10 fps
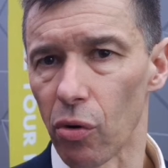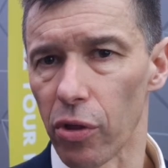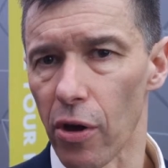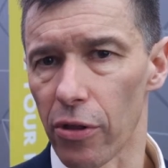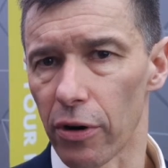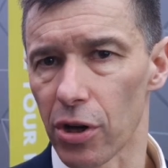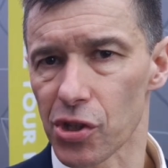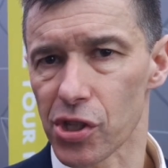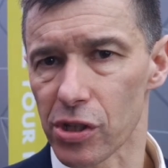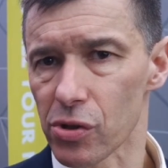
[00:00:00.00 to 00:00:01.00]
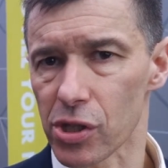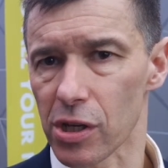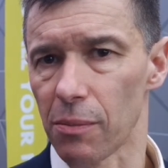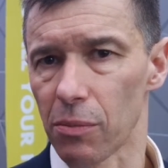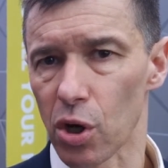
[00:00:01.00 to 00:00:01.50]
although there are still
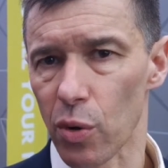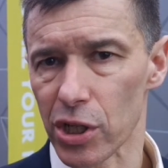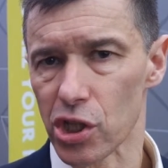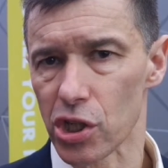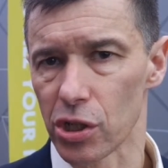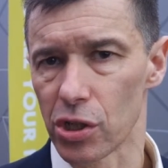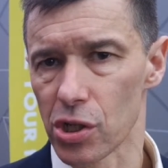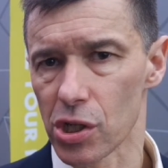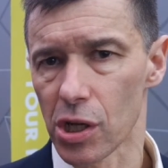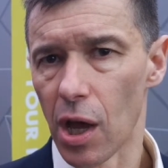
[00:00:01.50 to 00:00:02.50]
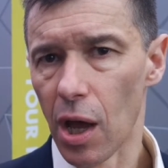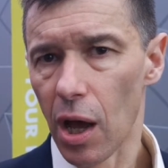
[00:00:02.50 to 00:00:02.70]
some questions